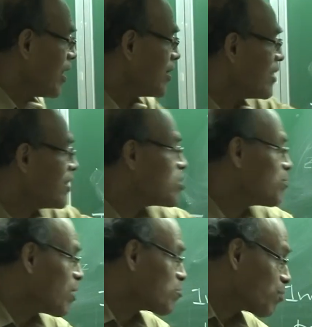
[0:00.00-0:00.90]
and then this
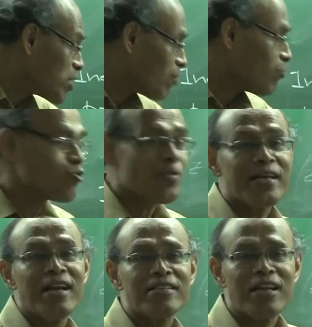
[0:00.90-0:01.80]
becomes pressure force by
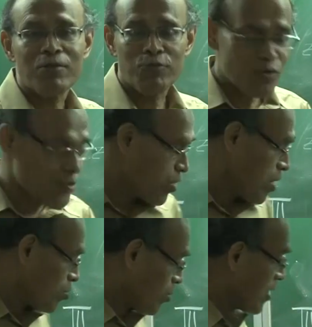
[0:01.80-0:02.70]
inertial force.
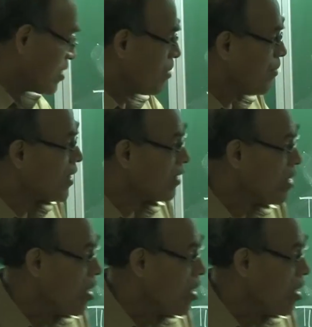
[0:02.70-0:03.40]
So, that is the meaning.